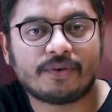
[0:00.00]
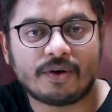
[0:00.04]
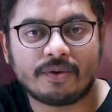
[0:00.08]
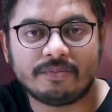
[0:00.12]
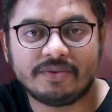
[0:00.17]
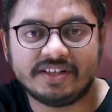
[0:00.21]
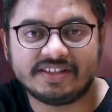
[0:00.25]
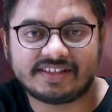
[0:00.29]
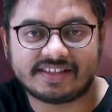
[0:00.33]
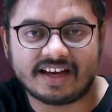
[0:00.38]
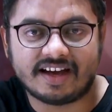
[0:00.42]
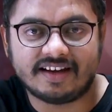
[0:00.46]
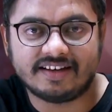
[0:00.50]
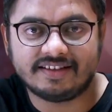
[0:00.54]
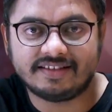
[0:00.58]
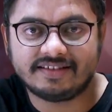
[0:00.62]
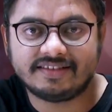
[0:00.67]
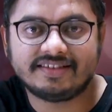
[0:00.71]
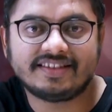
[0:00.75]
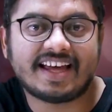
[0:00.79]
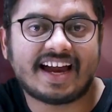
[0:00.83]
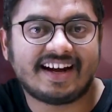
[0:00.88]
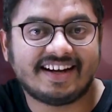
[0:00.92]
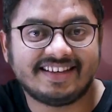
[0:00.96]
from
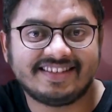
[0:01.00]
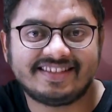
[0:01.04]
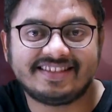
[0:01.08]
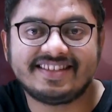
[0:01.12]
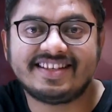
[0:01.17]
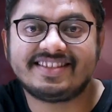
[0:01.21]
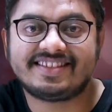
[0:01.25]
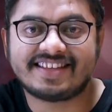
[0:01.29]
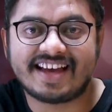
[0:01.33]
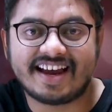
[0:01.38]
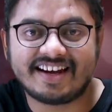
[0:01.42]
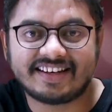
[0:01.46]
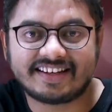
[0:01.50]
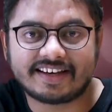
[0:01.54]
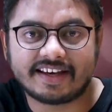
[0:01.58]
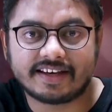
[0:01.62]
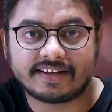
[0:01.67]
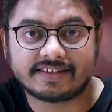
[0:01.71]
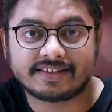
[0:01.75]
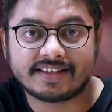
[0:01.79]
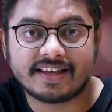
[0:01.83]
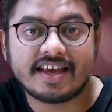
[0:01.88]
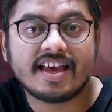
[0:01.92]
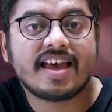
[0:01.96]
Nissan, that is Nissan
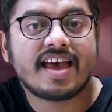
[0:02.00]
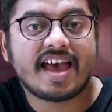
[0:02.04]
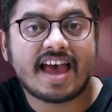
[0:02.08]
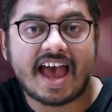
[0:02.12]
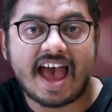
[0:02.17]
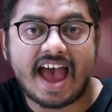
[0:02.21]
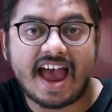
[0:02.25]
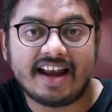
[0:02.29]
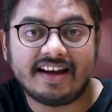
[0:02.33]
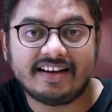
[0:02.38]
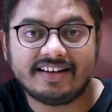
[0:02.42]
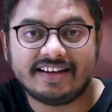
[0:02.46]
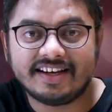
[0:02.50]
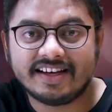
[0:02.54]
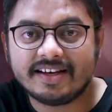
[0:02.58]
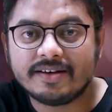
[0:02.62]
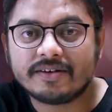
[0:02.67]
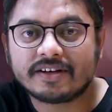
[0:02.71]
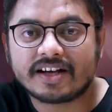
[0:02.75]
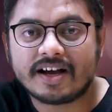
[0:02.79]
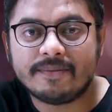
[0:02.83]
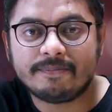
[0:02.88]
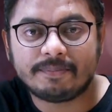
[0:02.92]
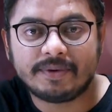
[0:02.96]
Kicks, and
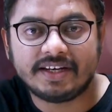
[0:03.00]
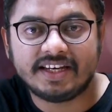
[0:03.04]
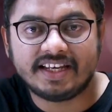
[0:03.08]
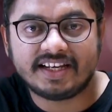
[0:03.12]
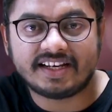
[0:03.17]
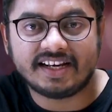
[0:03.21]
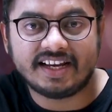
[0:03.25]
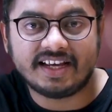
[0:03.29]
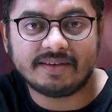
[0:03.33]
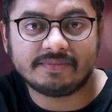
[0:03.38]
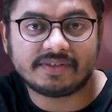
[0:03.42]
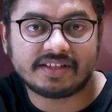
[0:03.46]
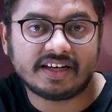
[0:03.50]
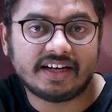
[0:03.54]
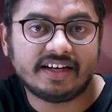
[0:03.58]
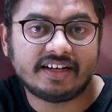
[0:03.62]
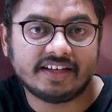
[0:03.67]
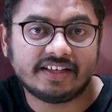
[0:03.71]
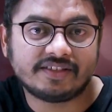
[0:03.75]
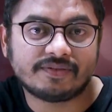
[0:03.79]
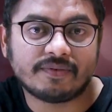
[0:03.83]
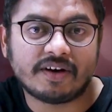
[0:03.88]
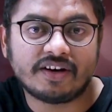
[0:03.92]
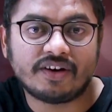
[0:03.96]
company claims it
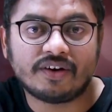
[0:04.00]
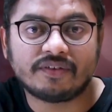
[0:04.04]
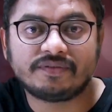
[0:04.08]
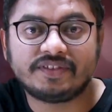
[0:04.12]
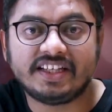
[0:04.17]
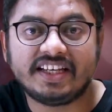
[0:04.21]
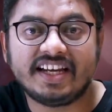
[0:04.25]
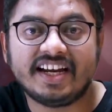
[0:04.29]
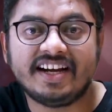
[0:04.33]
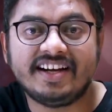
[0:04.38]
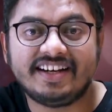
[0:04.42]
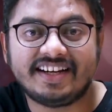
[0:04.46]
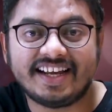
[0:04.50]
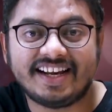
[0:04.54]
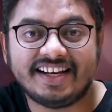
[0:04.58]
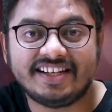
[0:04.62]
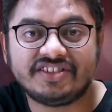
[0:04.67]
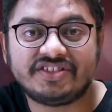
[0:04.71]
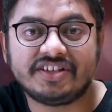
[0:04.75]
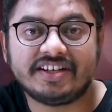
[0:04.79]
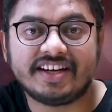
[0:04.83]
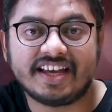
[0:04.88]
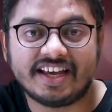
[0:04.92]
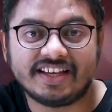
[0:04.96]
is one of the
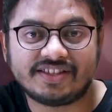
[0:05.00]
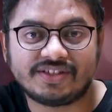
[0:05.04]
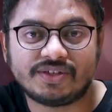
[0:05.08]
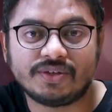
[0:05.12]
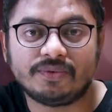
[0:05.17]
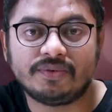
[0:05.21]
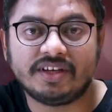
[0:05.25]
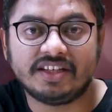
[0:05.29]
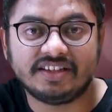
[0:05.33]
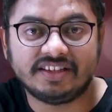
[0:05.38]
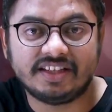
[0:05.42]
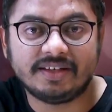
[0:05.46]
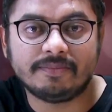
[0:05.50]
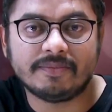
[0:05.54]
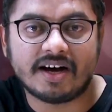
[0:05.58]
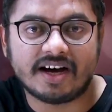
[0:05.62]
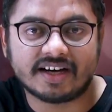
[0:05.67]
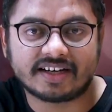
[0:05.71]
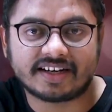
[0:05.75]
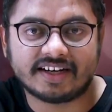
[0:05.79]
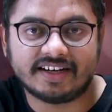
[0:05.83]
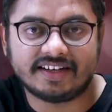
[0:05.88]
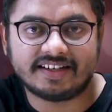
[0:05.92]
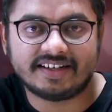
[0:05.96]
intelligent SUV in the
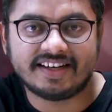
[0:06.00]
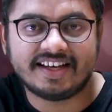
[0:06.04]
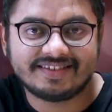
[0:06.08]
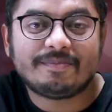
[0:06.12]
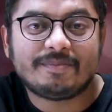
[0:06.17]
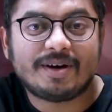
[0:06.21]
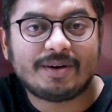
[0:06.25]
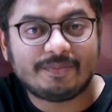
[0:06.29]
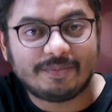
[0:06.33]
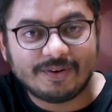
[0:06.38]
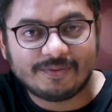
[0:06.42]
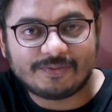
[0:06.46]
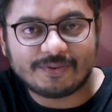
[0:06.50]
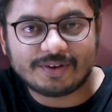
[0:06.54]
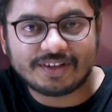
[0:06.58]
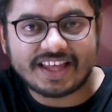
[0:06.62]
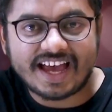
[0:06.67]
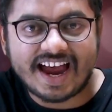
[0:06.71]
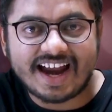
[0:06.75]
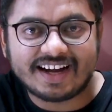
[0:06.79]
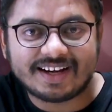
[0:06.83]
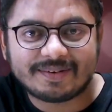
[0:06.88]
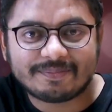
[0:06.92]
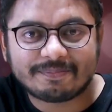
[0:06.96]
market. But before
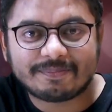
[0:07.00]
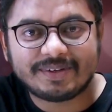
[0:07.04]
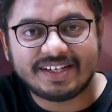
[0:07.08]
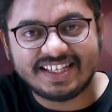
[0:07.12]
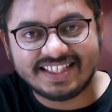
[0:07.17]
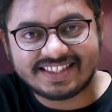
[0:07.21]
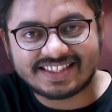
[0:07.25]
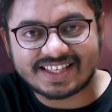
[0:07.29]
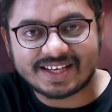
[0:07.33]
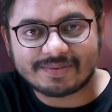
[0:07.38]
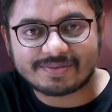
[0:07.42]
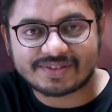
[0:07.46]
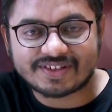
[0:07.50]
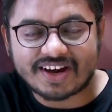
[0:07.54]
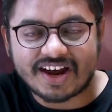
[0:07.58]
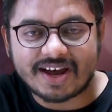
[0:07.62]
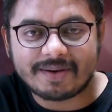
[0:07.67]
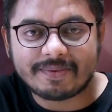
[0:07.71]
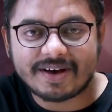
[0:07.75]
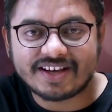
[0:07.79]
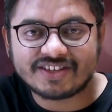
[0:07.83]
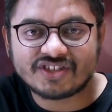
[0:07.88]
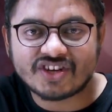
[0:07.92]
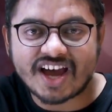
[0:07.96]
that, please
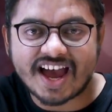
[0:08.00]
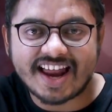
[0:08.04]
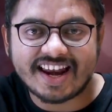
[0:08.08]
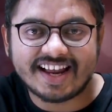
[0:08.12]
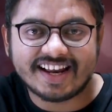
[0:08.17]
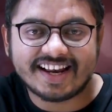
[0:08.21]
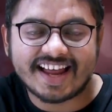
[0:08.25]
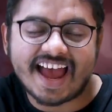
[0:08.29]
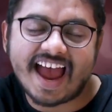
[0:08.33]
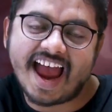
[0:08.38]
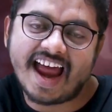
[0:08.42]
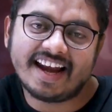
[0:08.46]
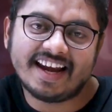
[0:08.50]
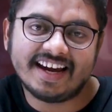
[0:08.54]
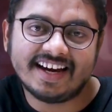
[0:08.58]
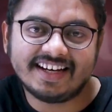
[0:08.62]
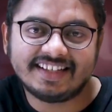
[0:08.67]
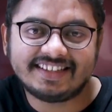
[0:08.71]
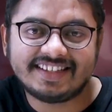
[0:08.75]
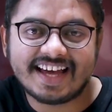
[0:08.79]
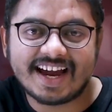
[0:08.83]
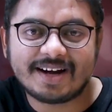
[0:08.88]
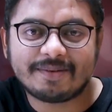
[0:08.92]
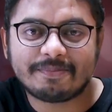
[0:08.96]
subscribe our channel and
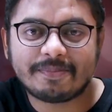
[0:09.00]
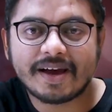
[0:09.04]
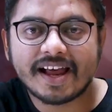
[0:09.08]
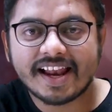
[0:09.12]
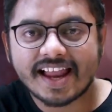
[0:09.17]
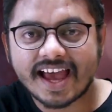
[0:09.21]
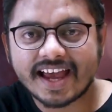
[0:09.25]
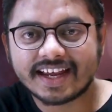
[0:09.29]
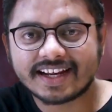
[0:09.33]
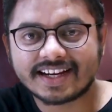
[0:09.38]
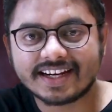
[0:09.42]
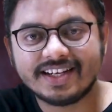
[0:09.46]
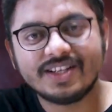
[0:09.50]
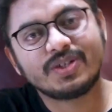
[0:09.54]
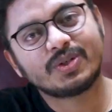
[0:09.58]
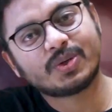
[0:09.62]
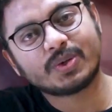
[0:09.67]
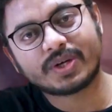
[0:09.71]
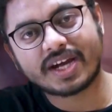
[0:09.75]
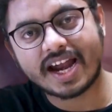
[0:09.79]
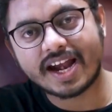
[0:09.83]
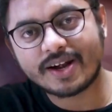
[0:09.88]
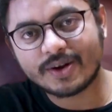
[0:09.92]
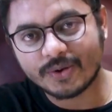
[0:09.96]
hit that bell icon
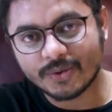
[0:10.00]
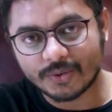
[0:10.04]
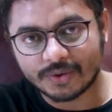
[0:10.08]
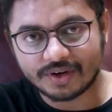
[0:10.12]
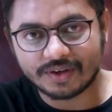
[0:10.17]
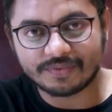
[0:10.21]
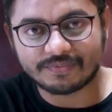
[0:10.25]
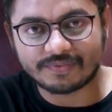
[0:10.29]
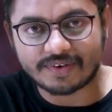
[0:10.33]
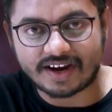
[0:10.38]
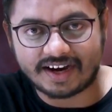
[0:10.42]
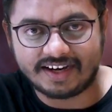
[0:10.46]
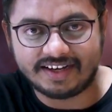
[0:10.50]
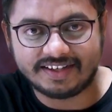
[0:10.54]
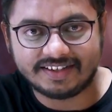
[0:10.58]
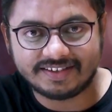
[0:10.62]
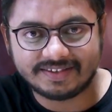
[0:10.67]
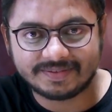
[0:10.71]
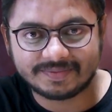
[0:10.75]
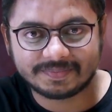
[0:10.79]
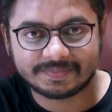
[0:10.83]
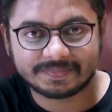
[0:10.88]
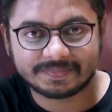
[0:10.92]
to get notified.